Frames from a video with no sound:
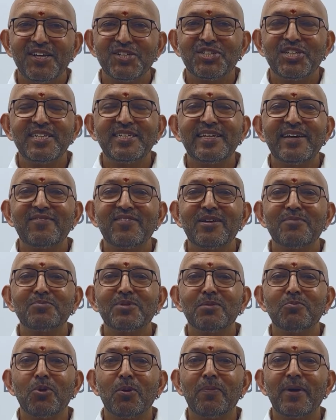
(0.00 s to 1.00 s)
She developed
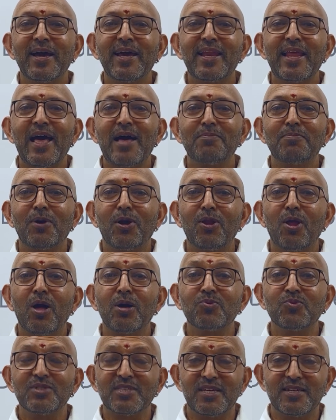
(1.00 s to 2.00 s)
a mobile app
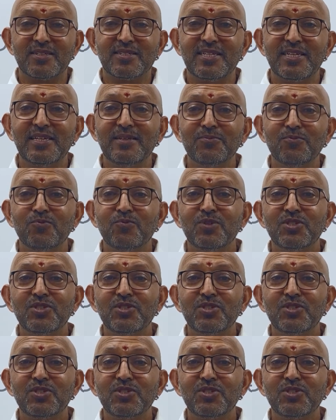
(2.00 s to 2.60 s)
along with her team,